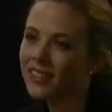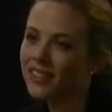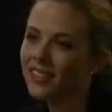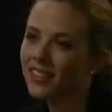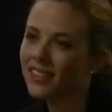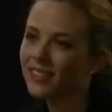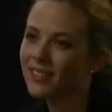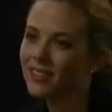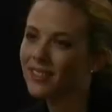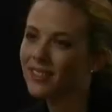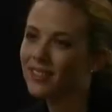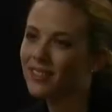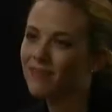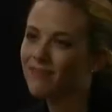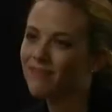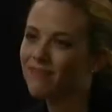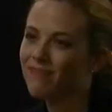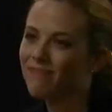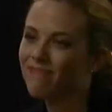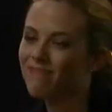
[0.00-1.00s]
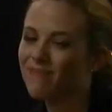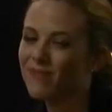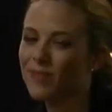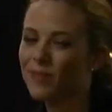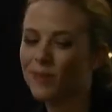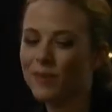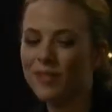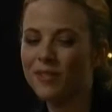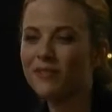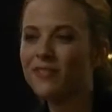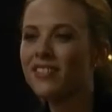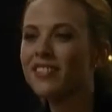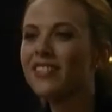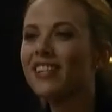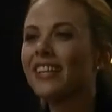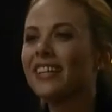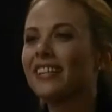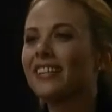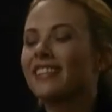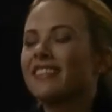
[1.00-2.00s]
That's sort of
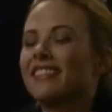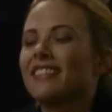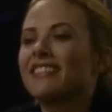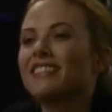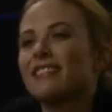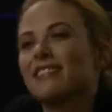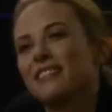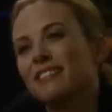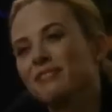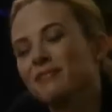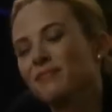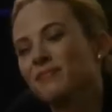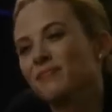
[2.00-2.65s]
sick, isn't it?